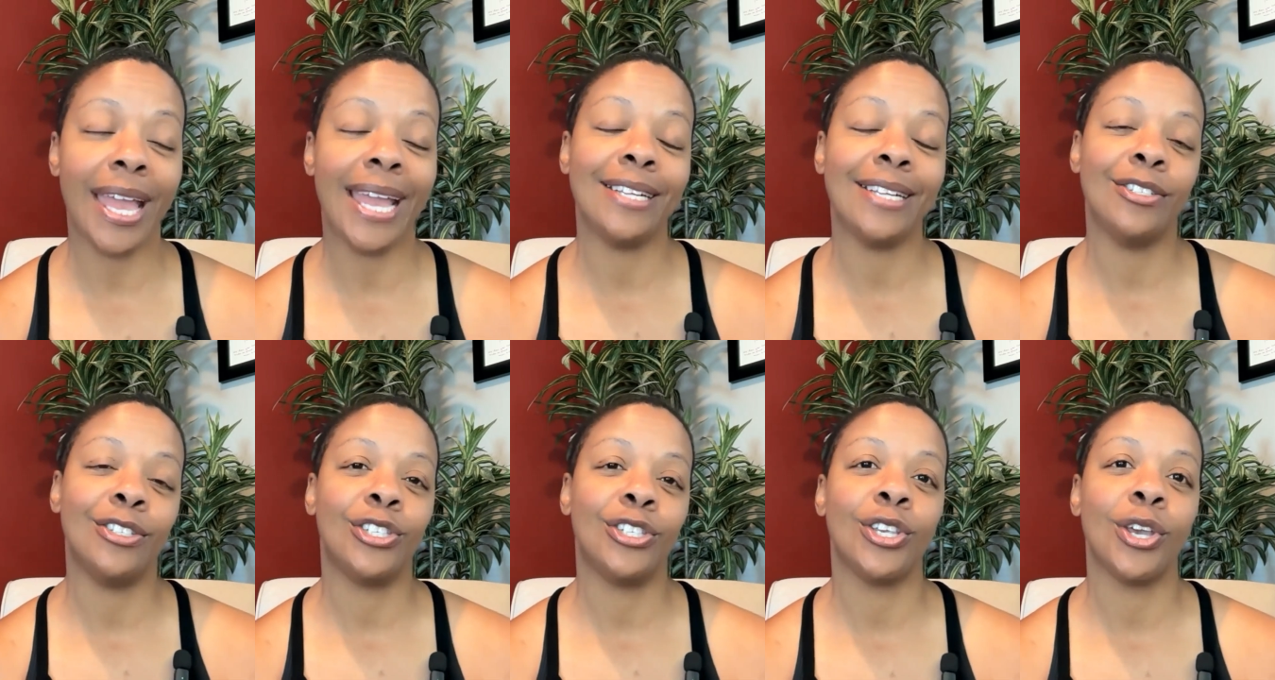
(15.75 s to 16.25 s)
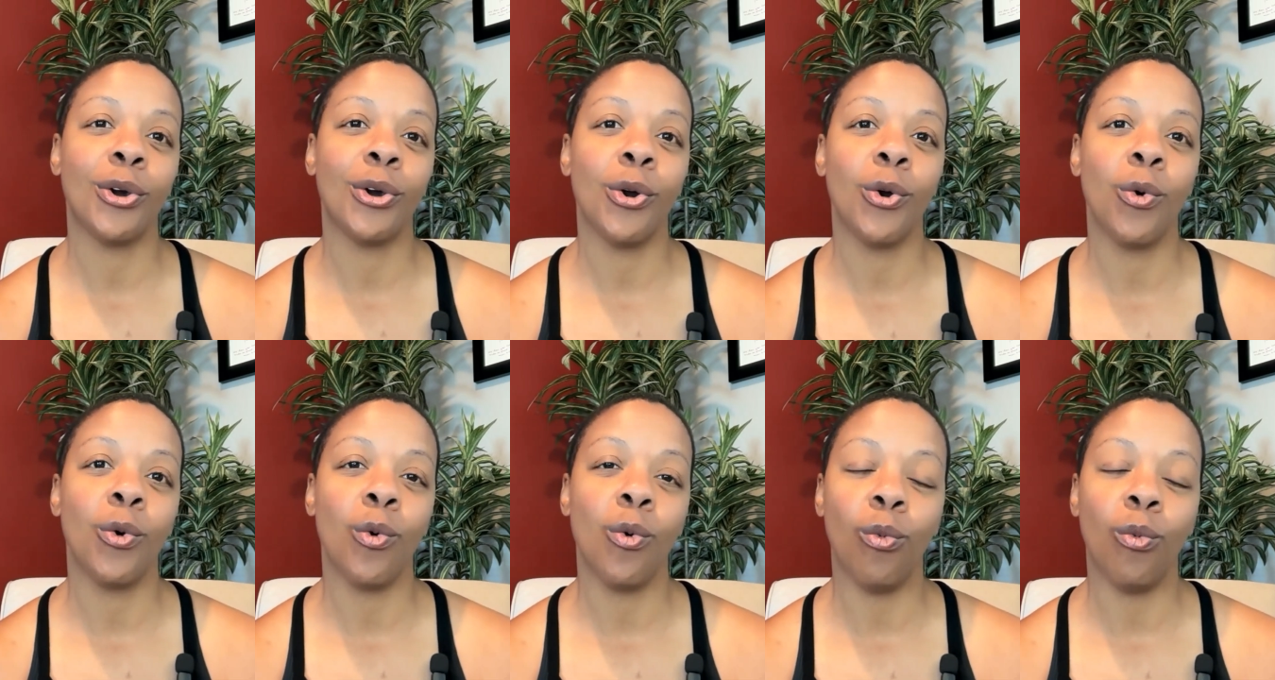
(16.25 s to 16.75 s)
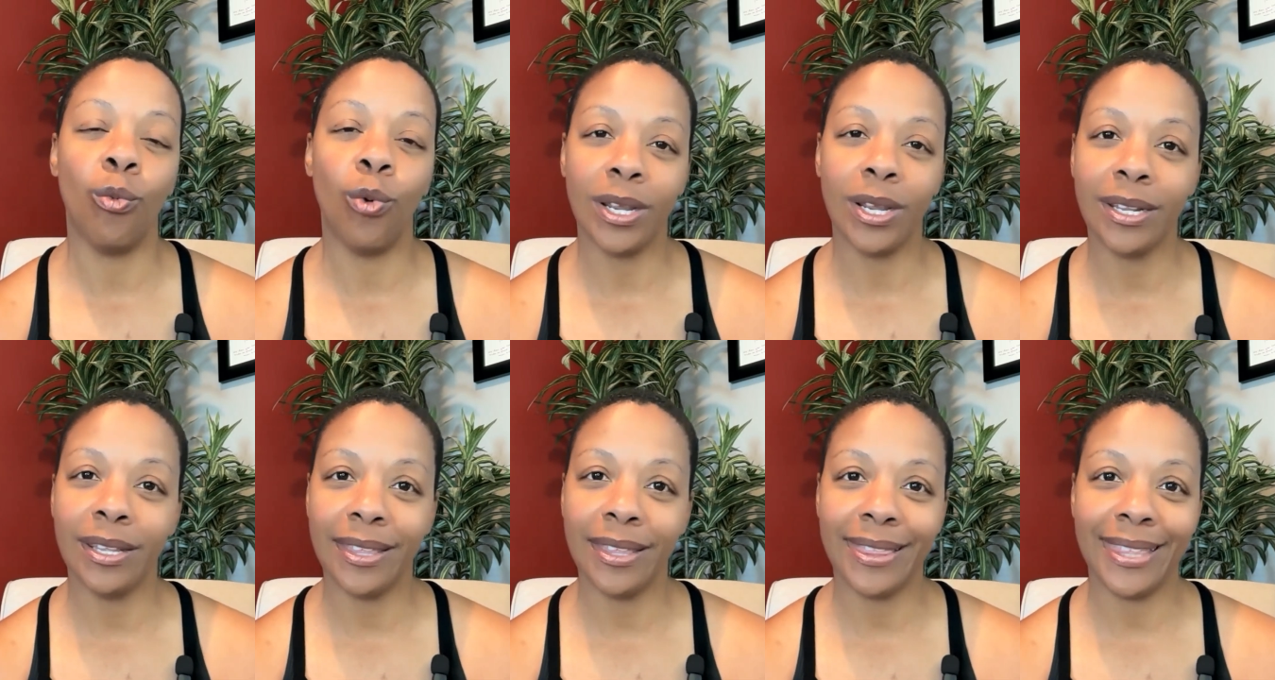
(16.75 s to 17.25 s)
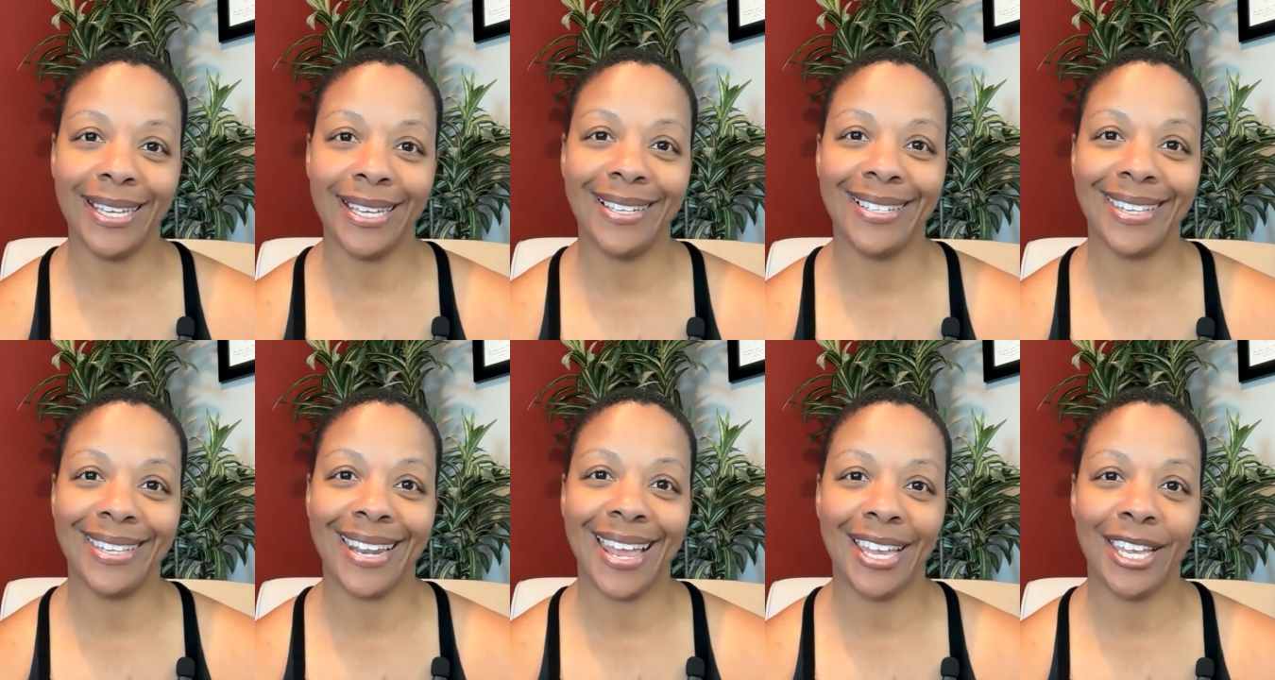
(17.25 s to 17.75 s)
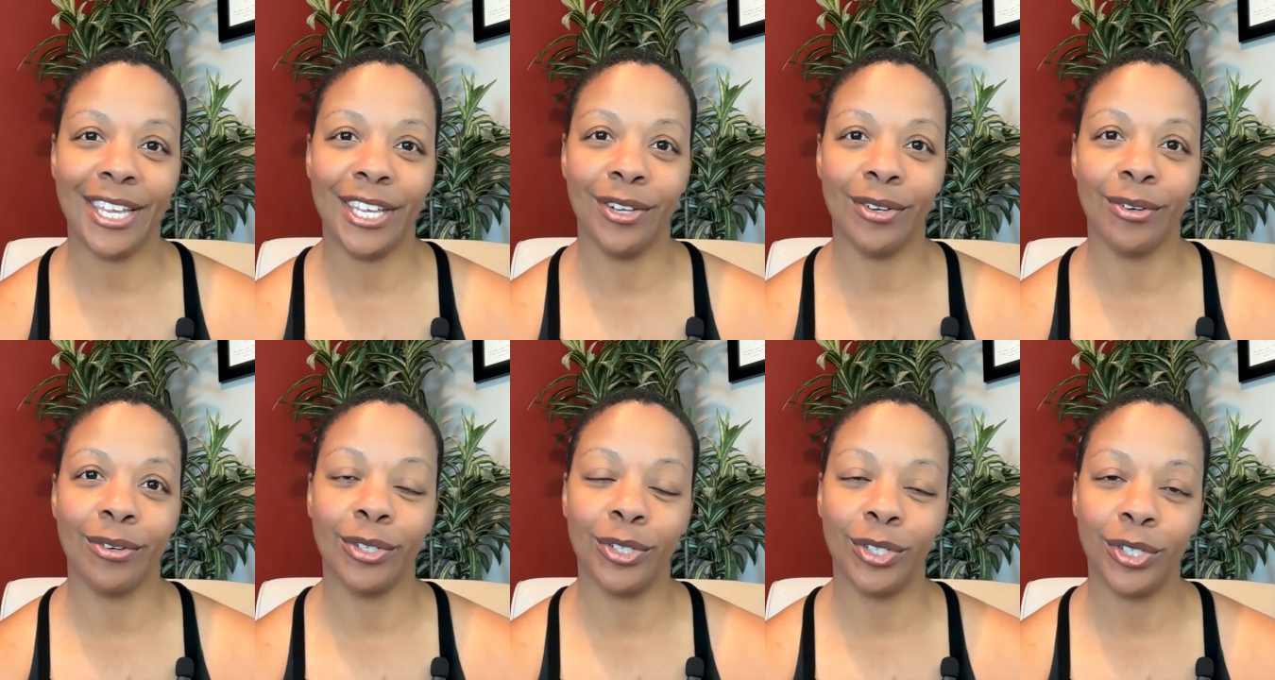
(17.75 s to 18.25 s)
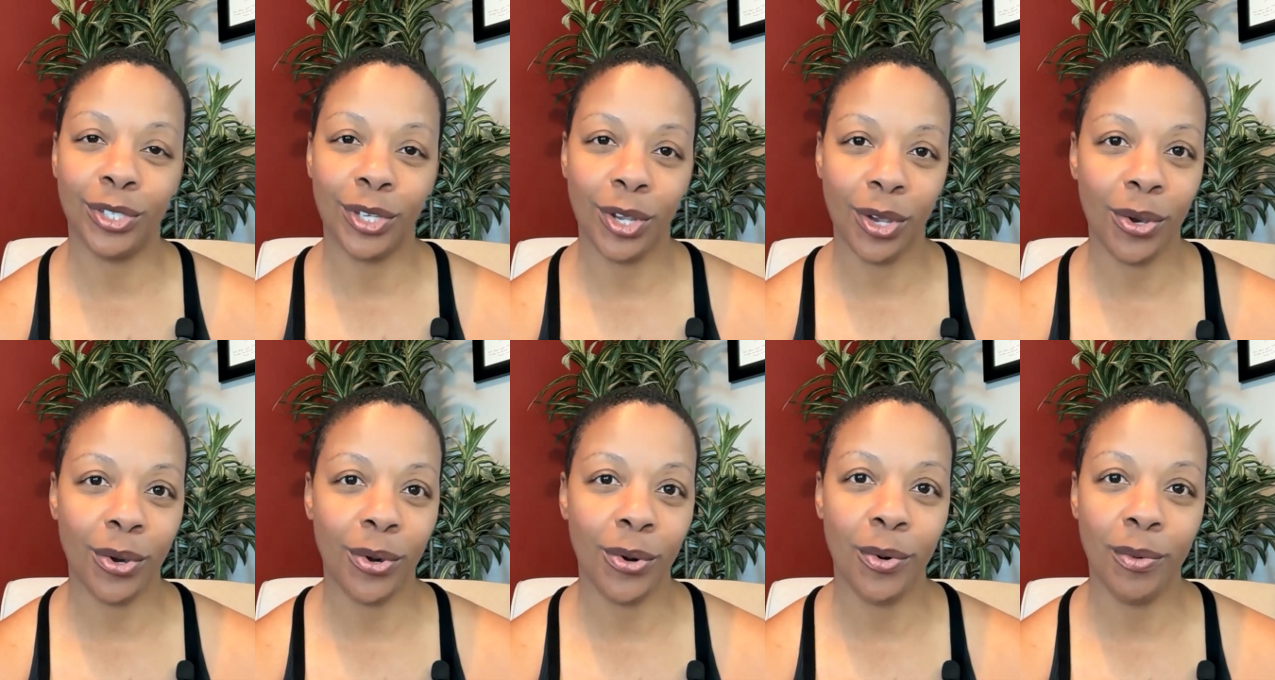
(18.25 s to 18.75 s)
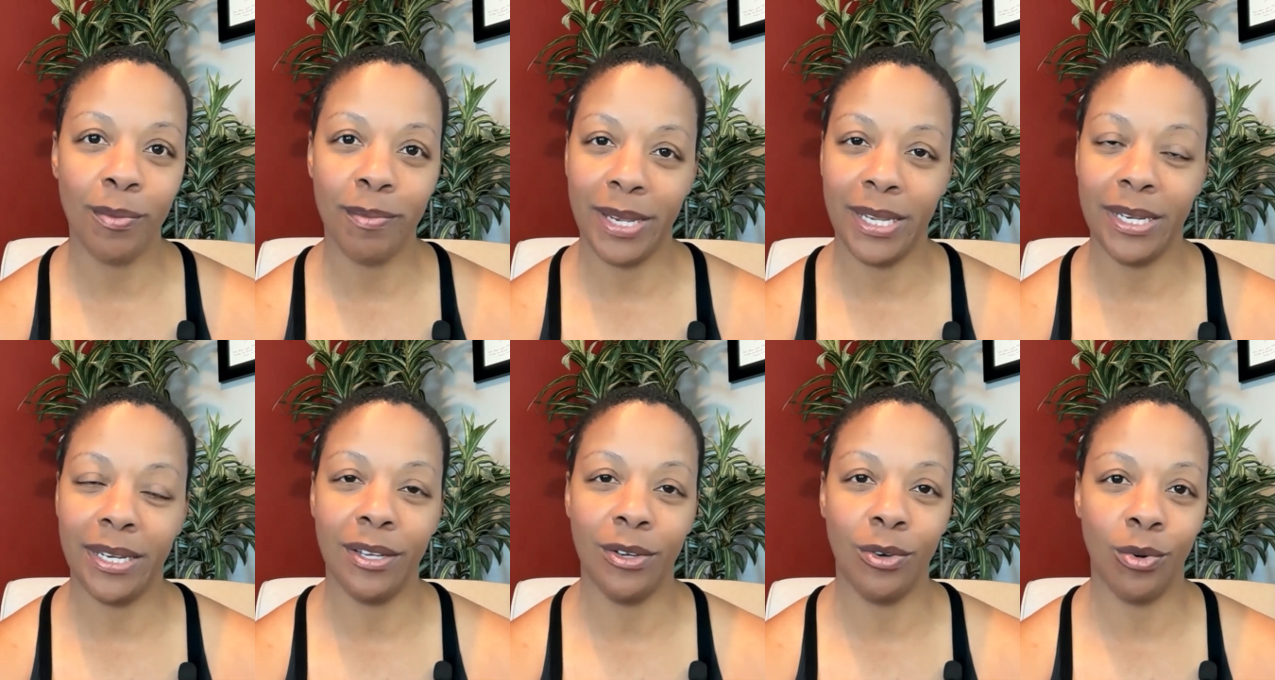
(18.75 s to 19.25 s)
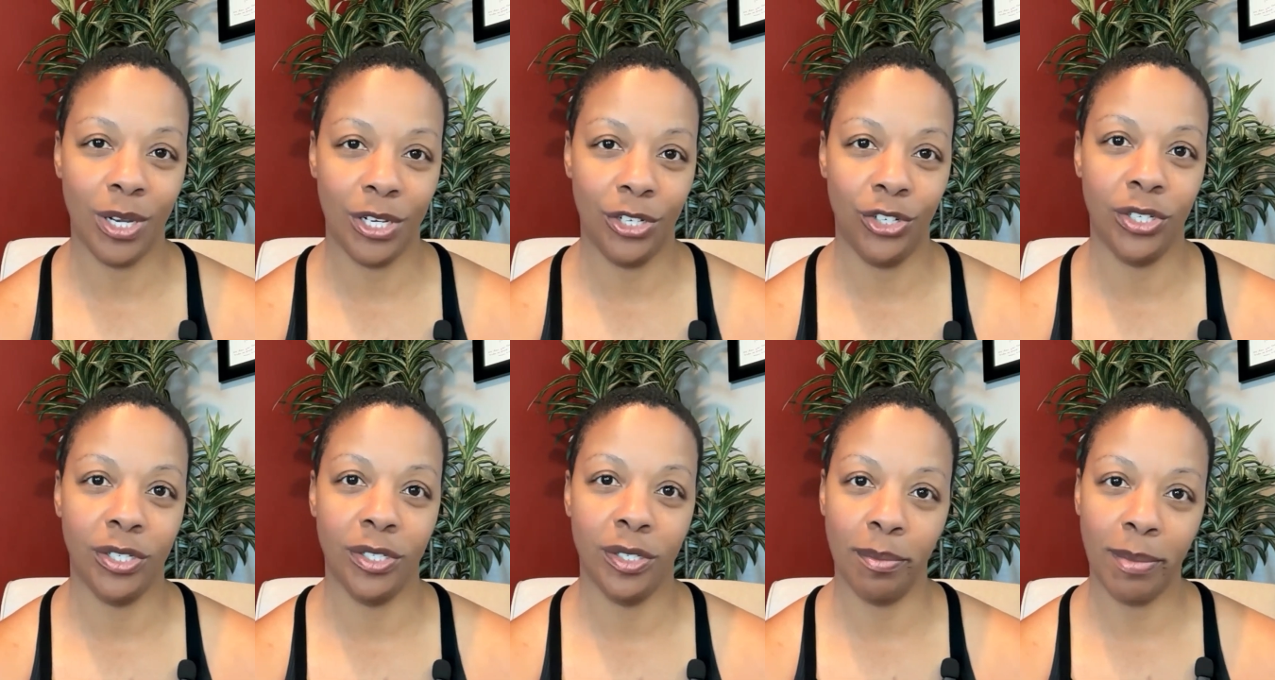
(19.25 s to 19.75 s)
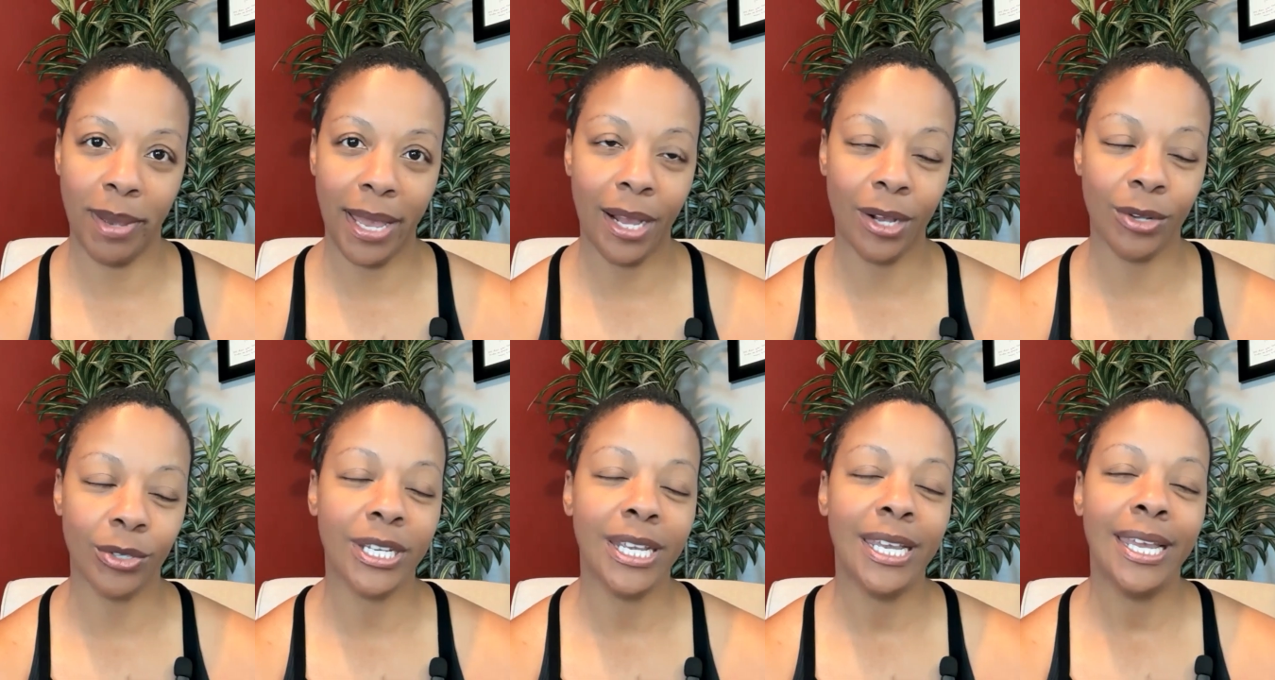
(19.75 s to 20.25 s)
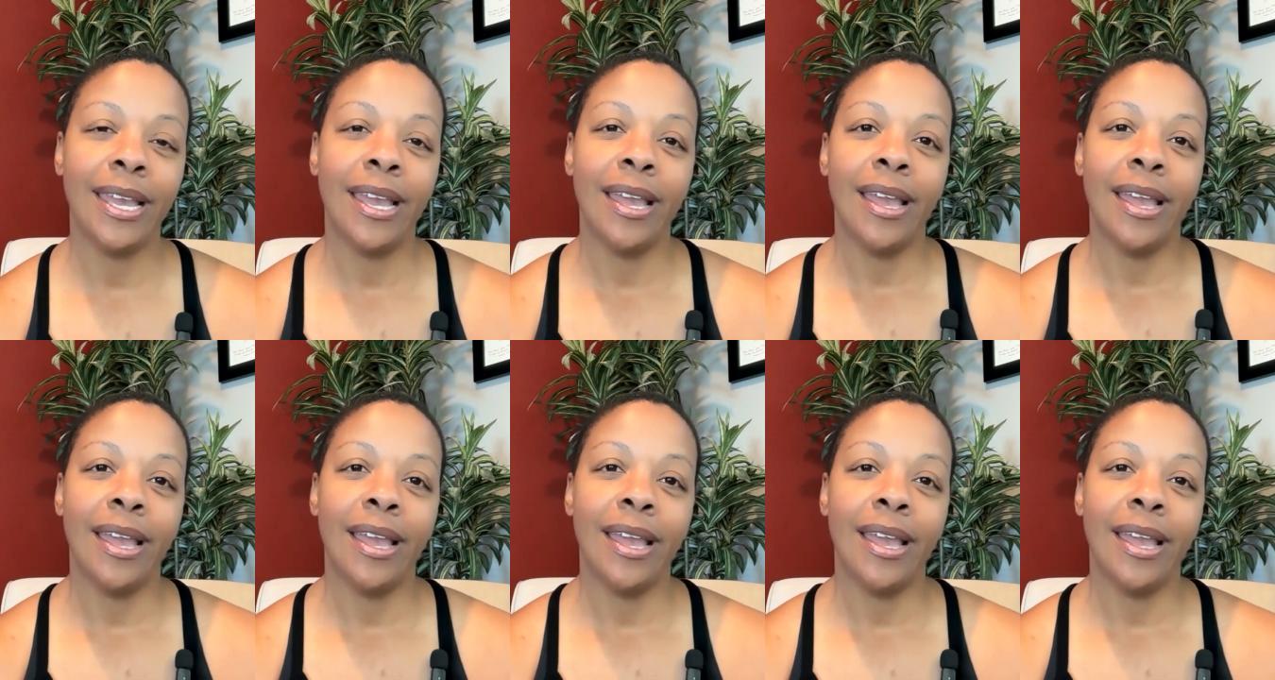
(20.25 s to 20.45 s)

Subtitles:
And so, one of the things that I hear so many questions about